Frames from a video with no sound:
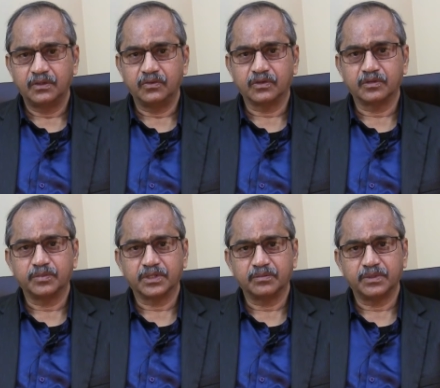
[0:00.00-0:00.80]
you can
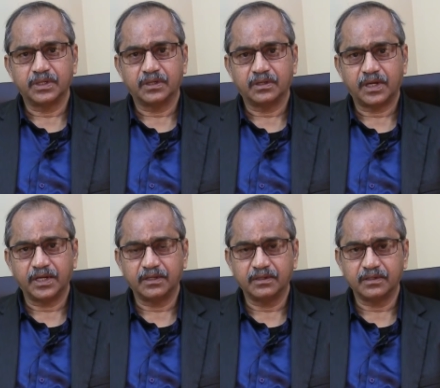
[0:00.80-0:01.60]
become a
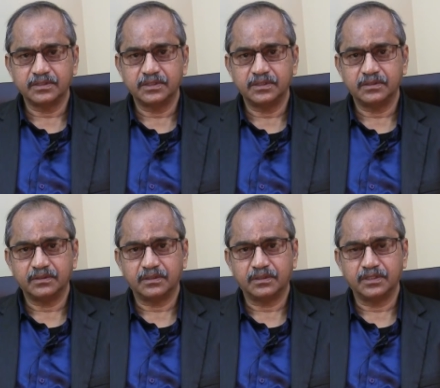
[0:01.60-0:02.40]
hydrology
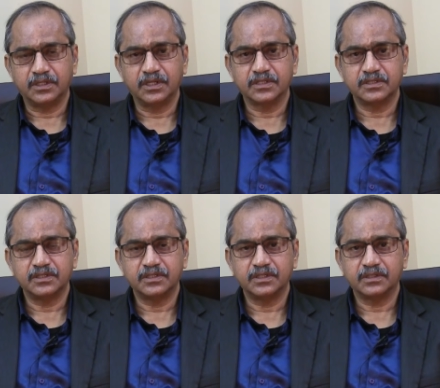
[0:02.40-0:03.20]
and irrigation
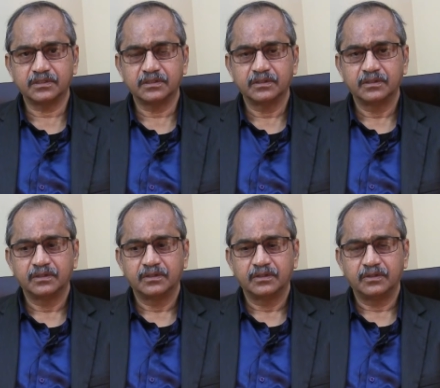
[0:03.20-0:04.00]
engineer,
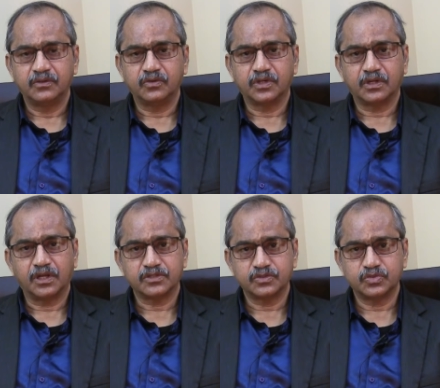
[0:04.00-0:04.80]
you can
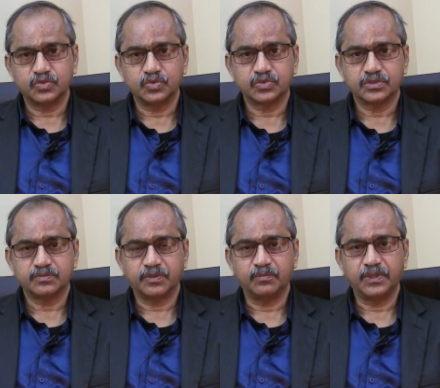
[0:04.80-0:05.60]
also
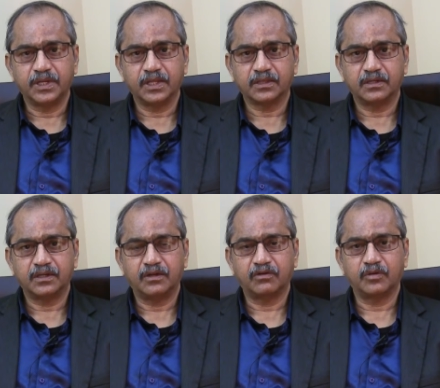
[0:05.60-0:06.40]
choose public health
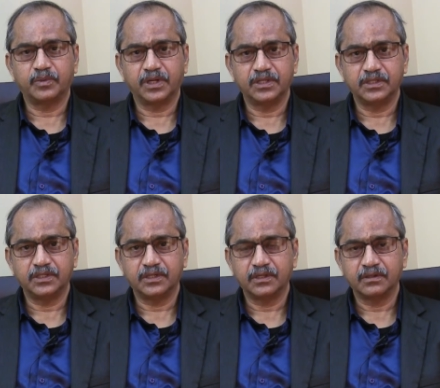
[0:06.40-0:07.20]
and environmental
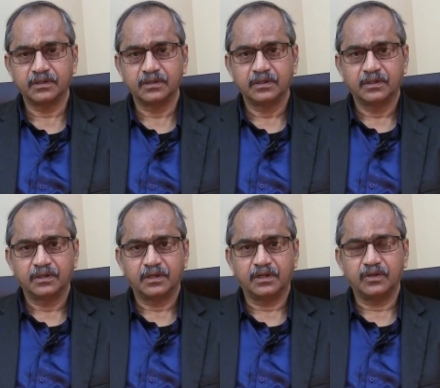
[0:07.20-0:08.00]
engineering
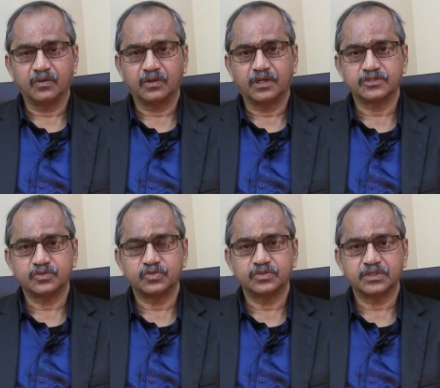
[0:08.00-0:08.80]
and you can
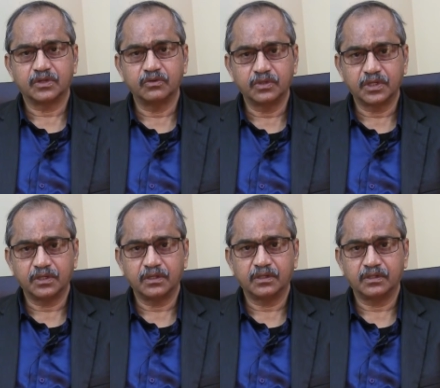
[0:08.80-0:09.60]
also choose a good
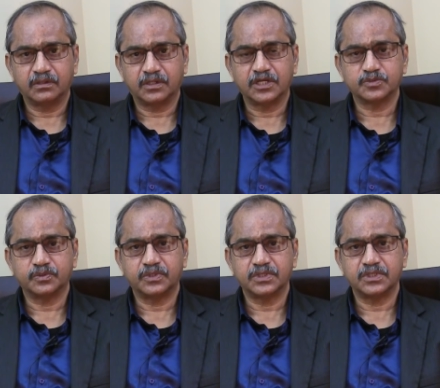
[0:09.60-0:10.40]
career in
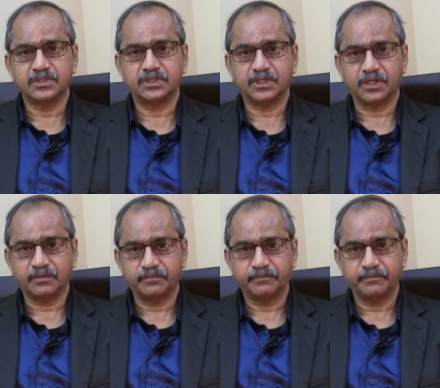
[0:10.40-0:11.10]
transportation engineering.